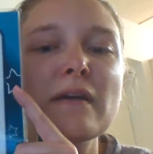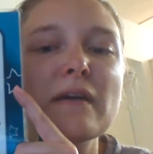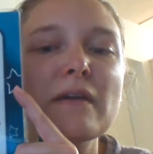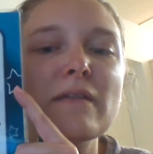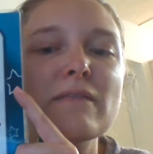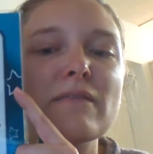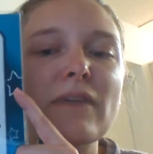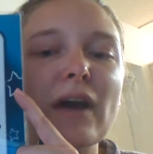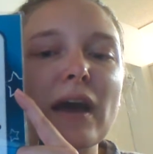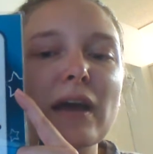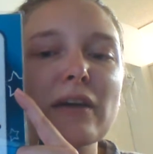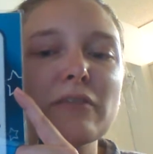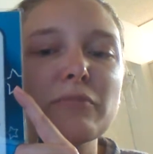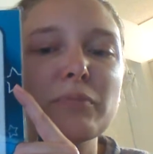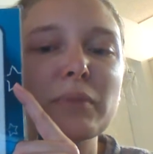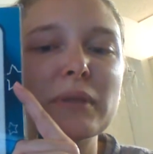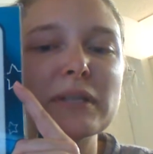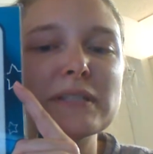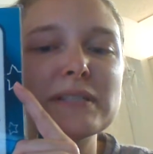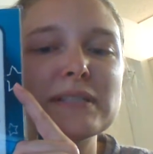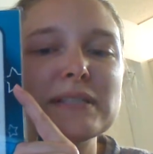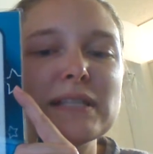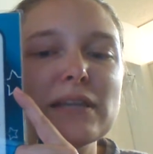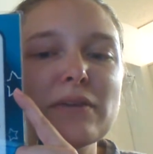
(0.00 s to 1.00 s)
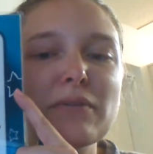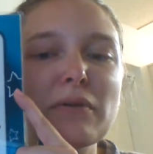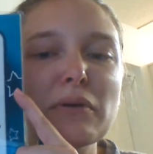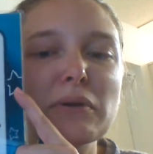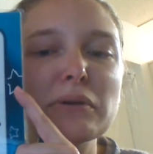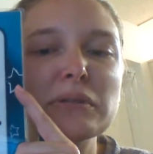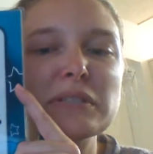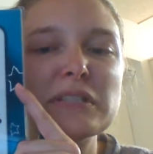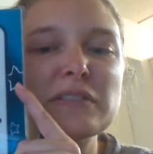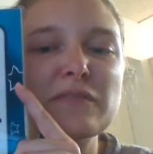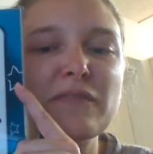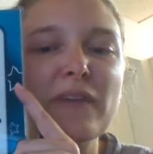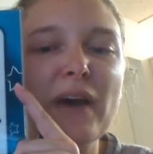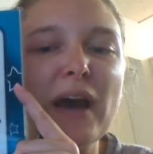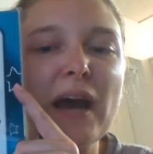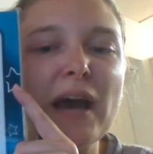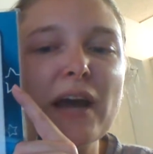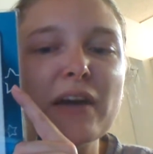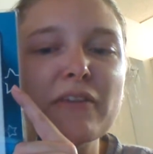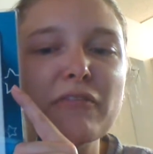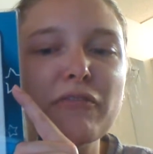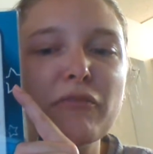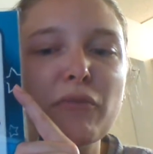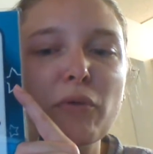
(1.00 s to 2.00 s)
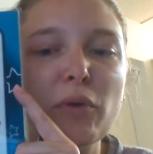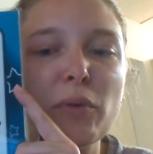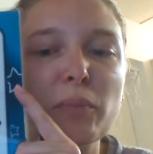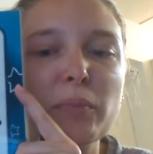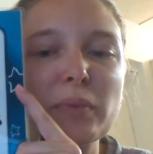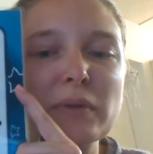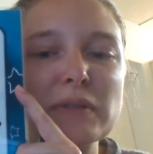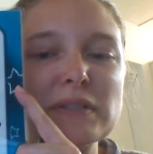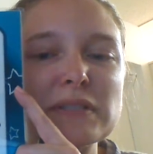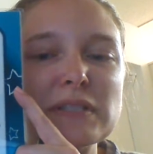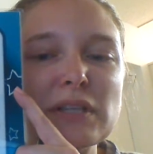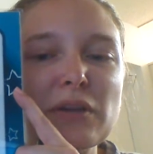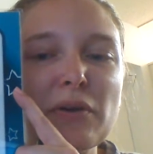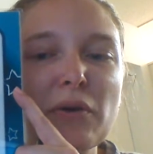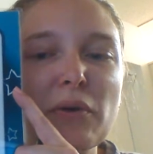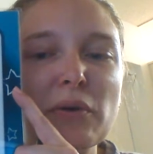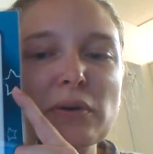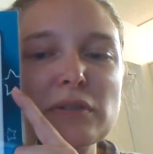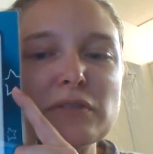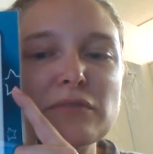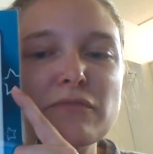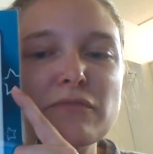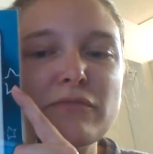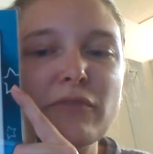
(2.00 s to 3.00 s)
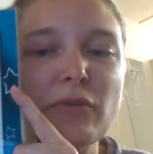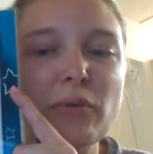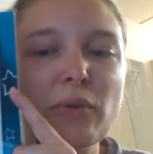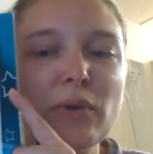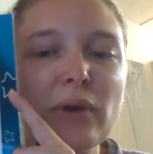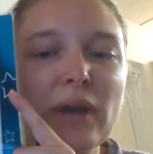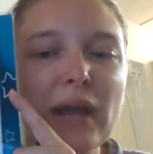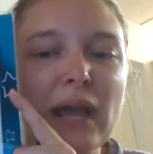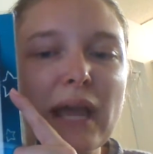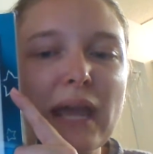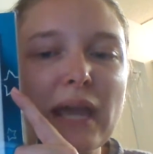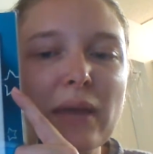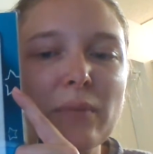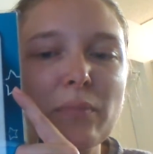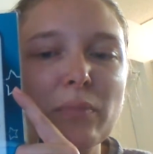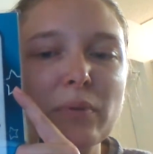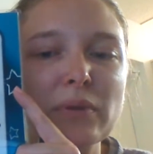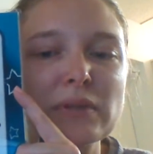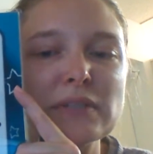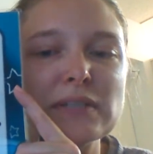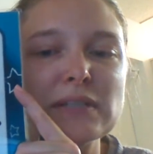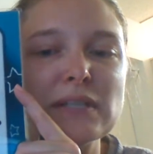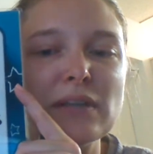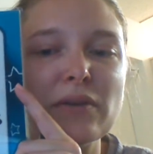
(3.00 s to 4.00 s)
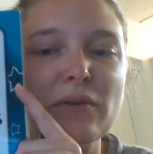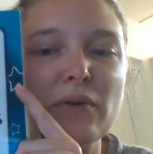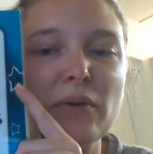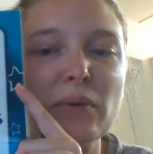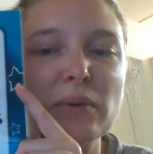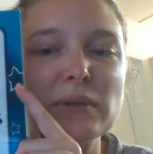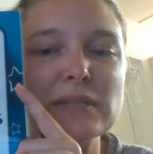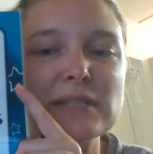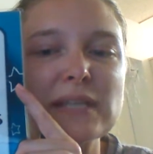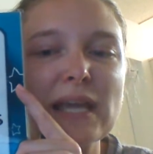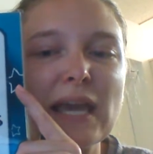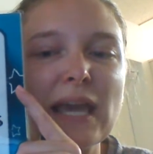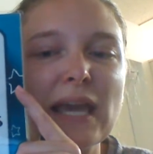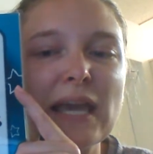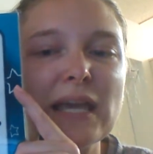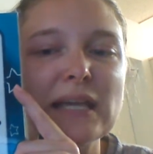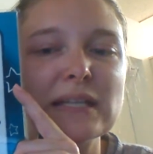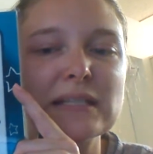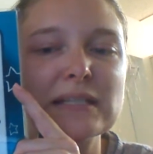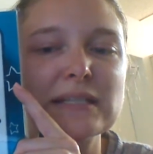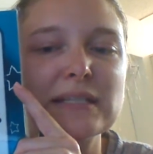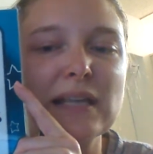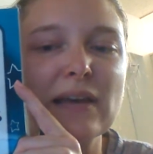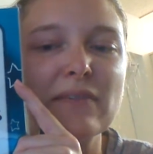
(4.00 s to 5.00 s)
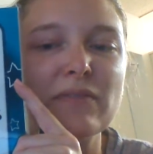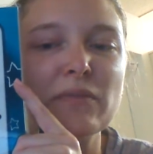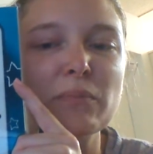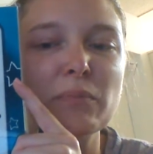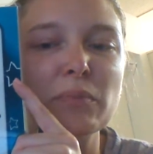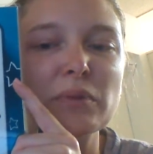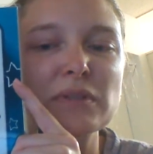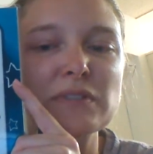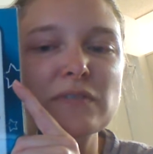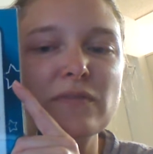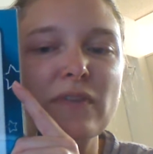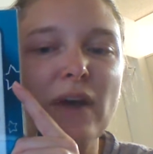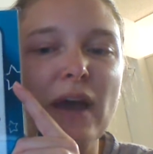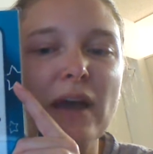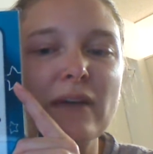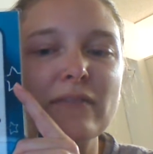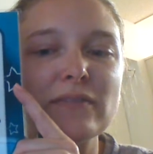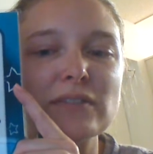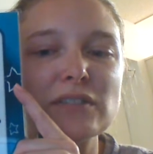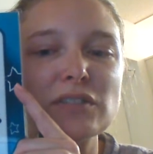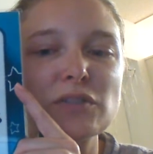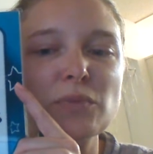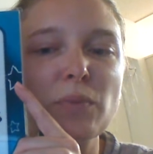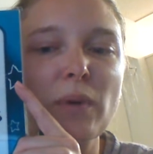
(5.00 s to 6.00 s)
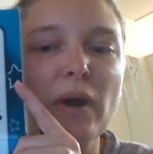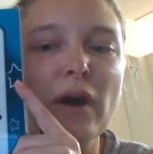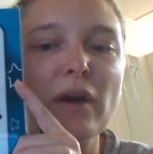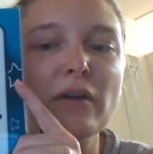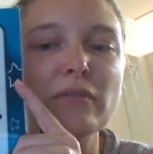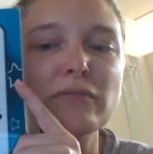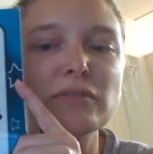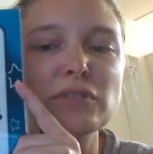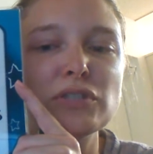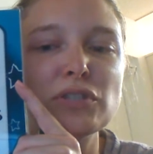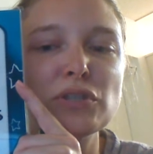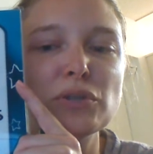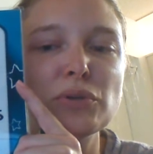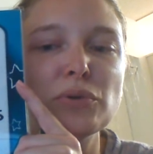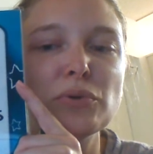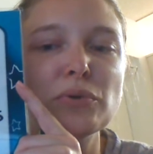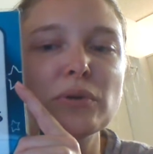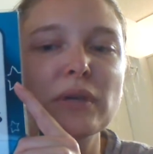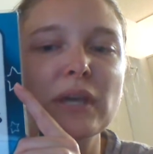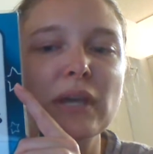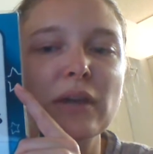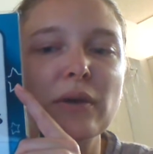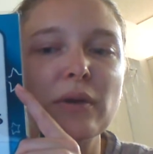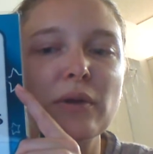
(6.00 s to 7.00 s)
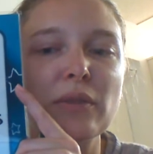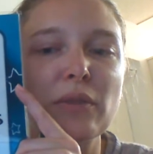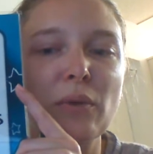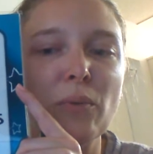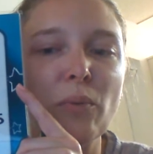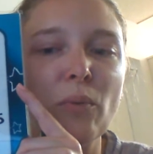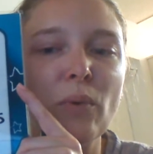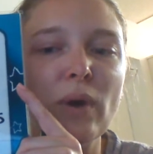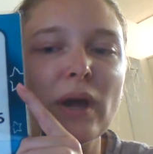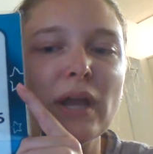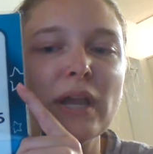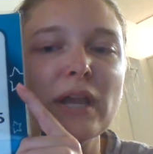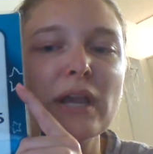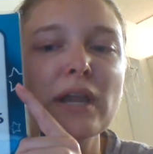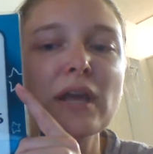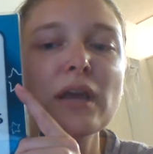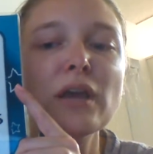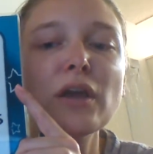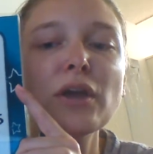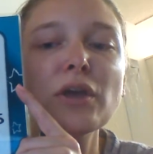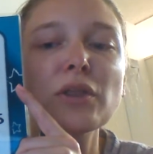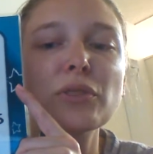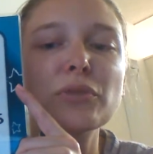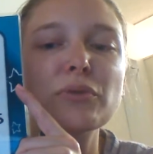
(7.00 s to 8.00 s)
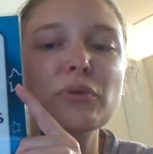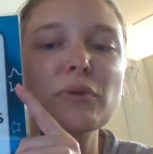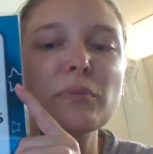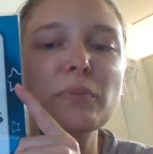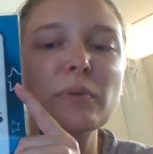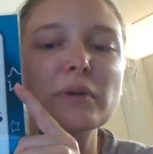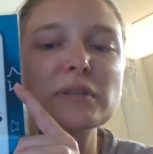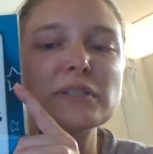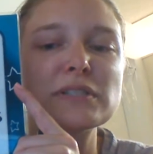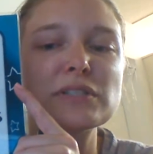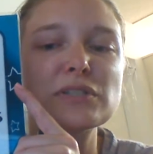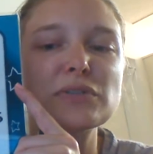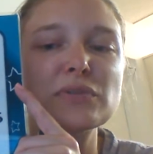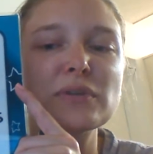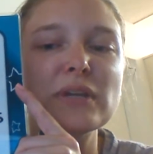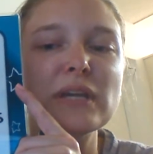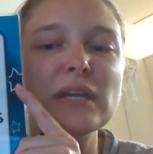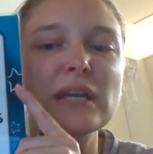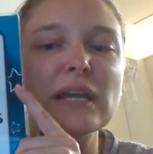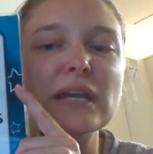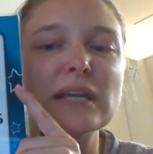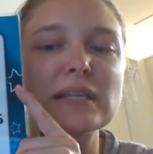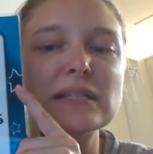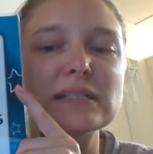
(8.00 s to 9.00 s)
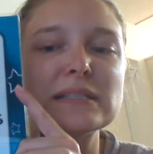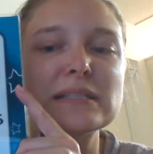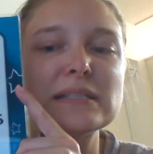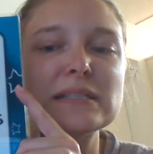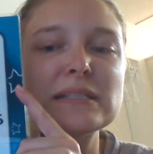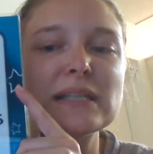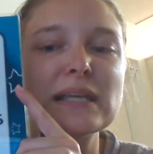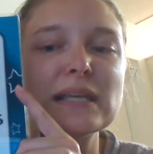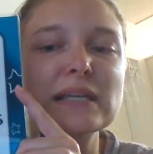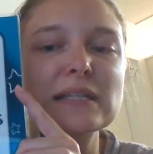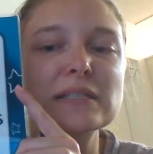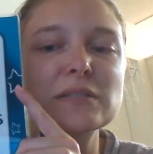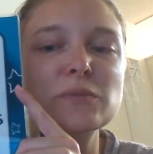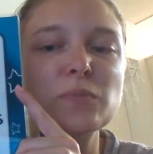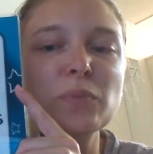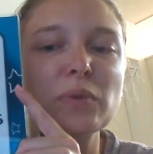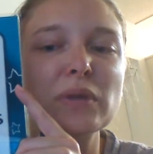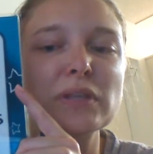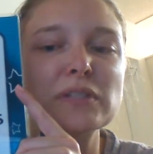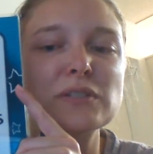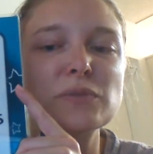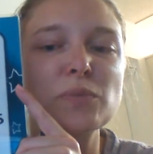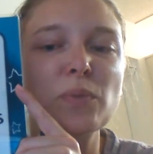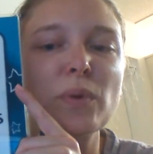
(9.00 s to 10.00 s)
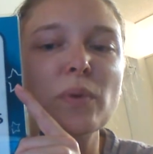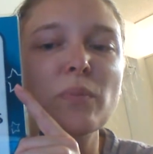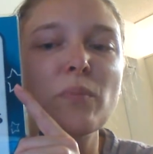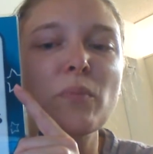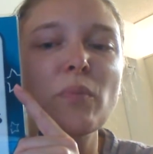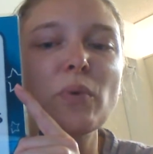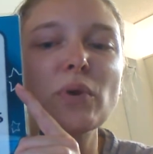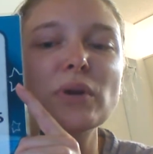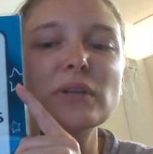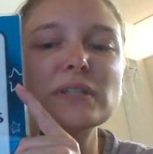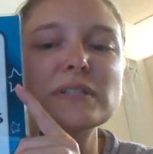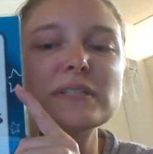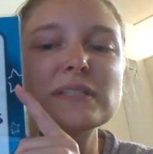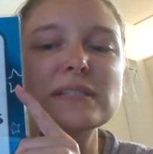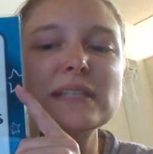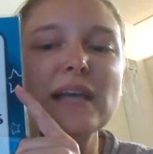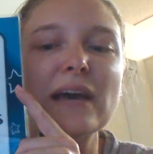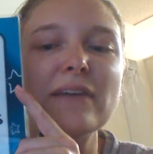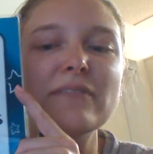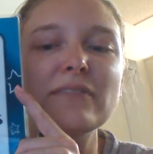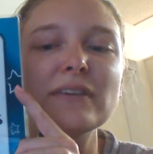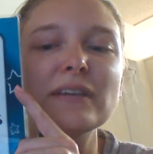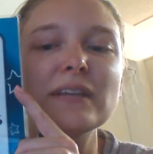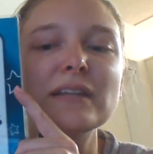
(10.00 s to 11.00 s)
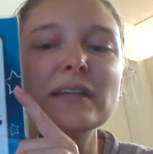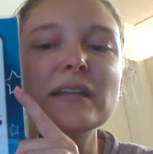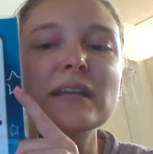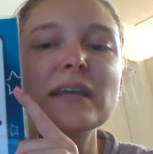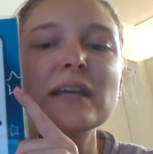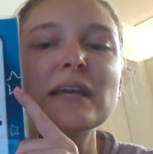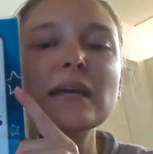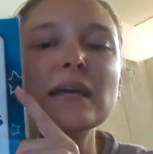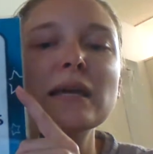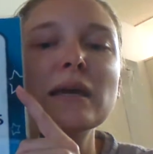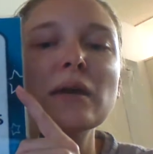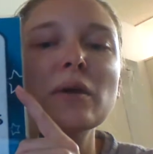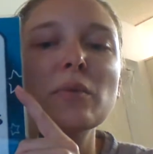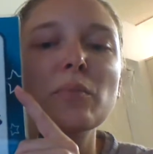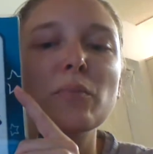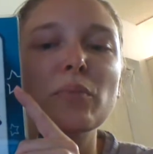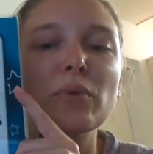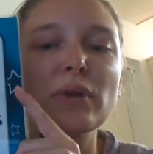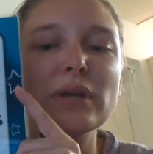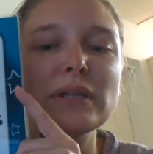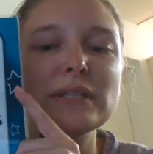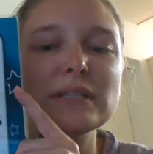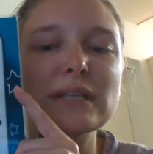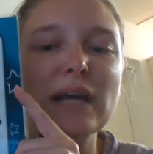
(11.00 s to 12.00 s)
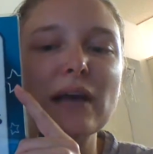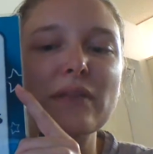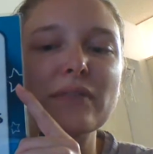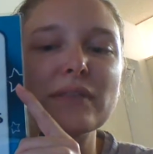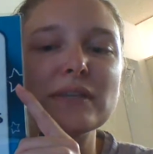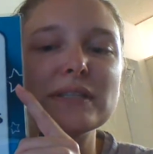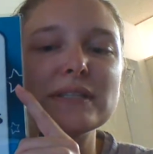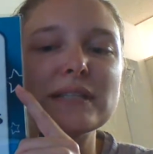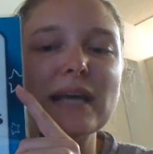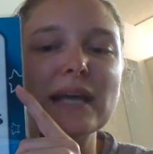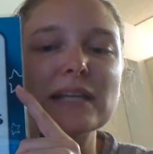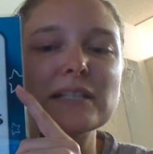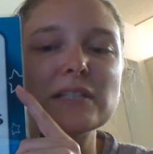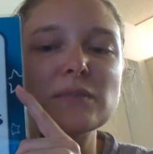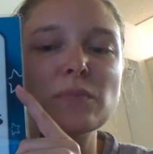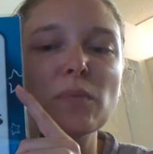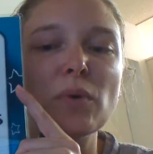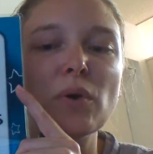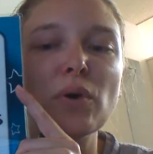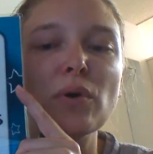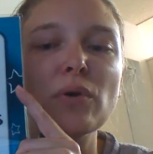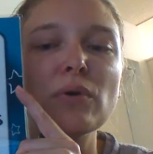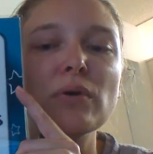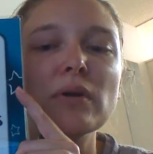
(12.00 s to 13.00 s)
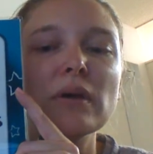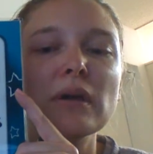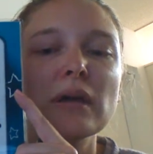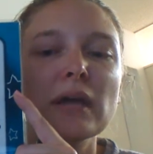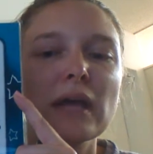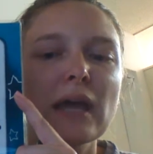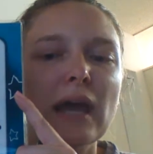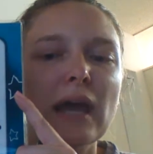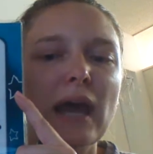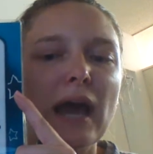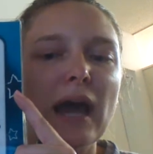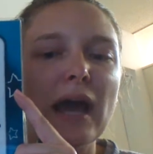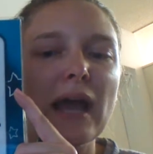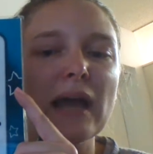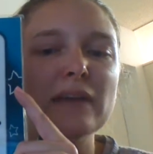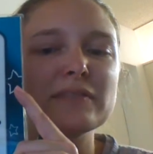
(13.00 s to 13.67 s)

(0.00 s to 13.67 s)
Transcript: 5 plus 0 is 5, 4 plus 0 is 4, 8 plus 0 is 8, 7 plus 5 is 12, 2, carry the 1, 3 plus 3 is 6, plus 1 more, 7, bring down the decimal. I have